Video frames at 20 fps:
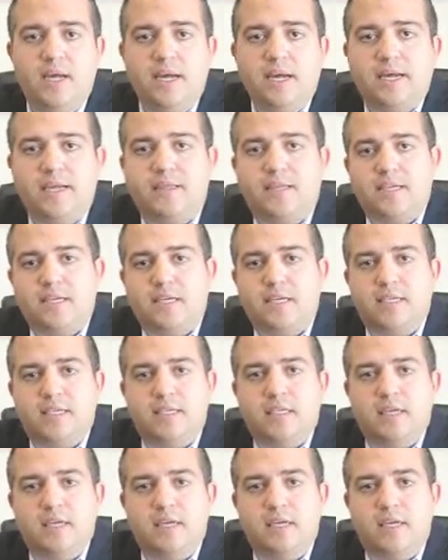And
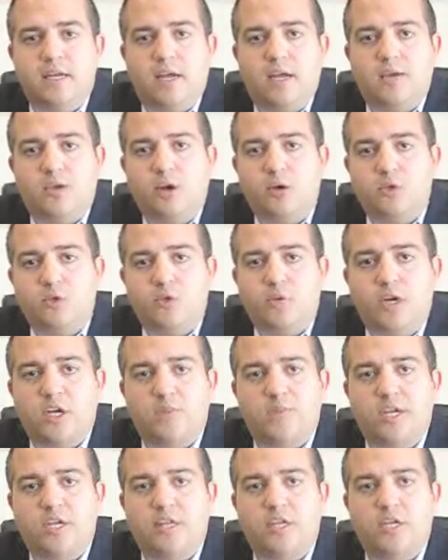I also
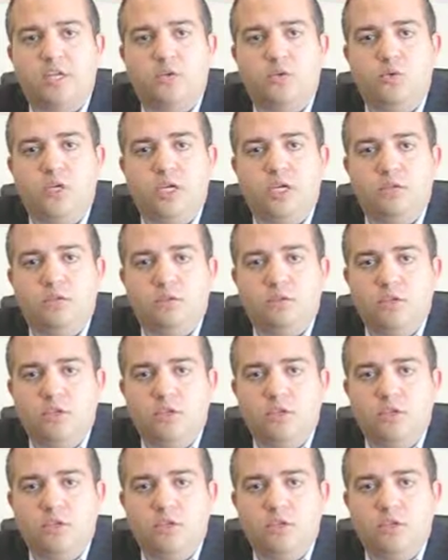recommend that you get